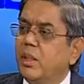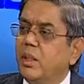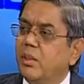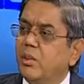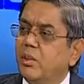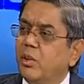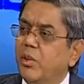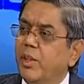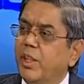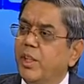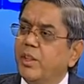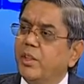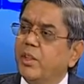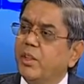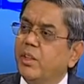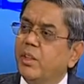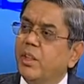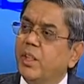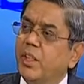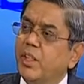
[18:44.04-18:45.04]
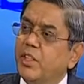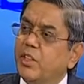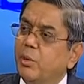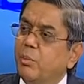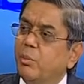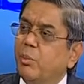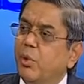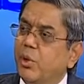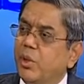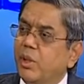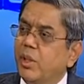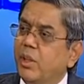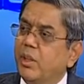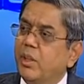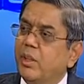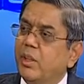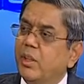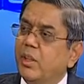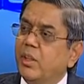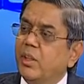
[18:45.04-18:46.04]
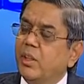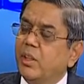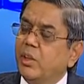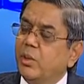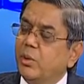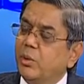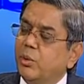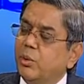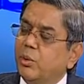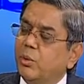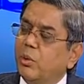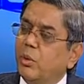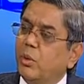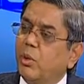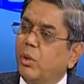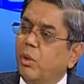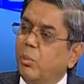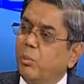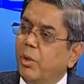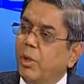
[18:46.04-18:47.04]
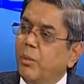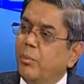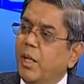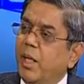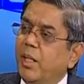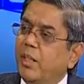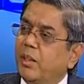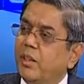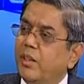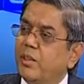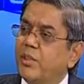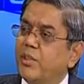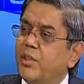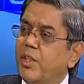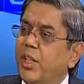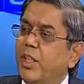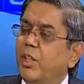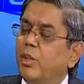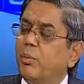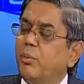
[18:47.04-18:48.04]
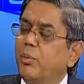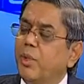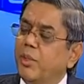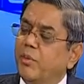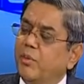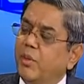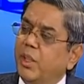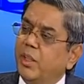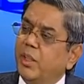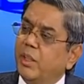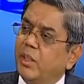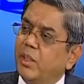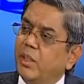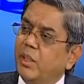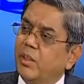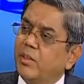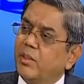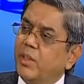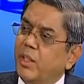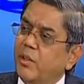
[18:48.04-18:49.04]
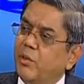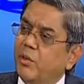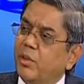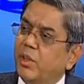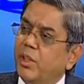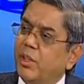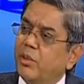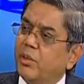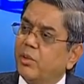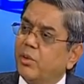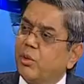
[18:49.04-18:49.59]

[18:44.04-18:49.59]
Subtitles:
consolidation is important to complement the strength between the Sanvion and